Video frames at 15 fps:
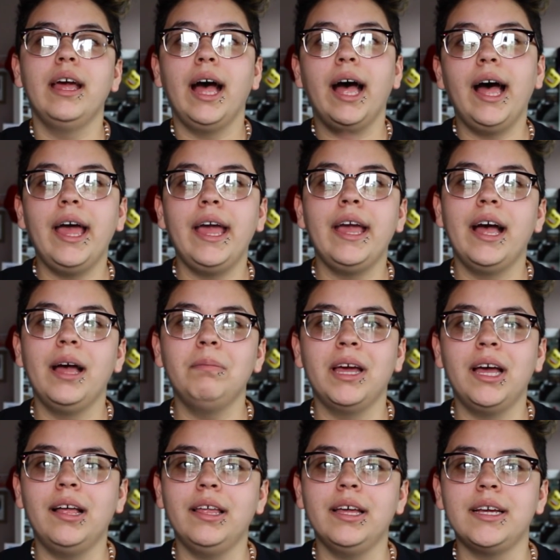Hi, I'm
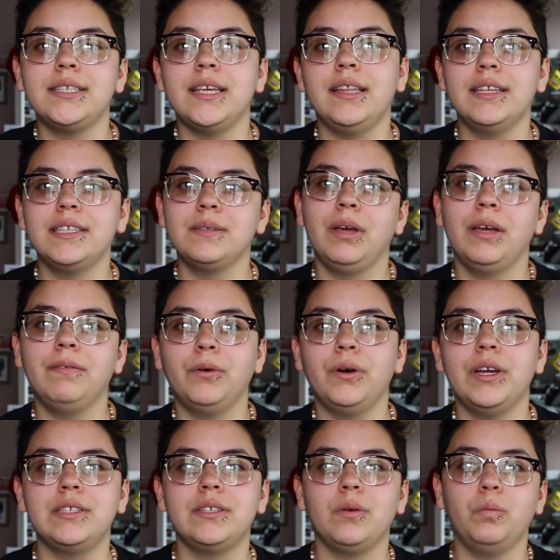Alex, and this is my
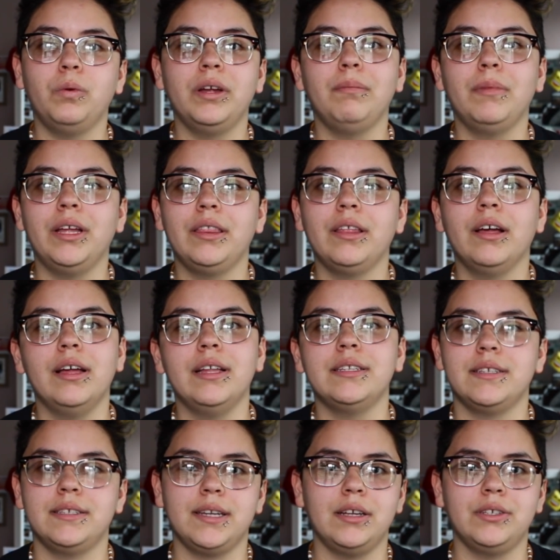voice 1 month on
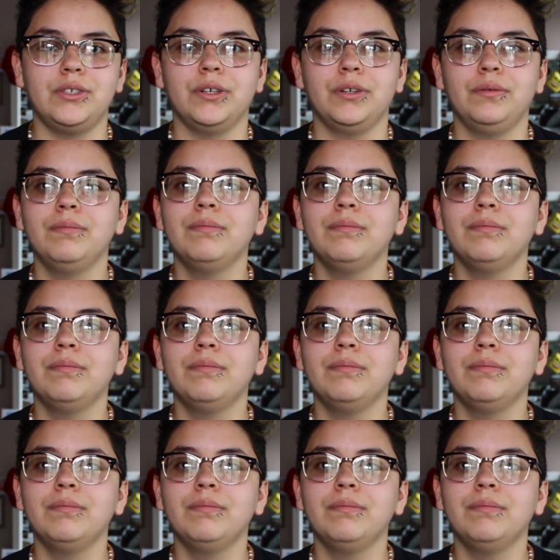testosterone.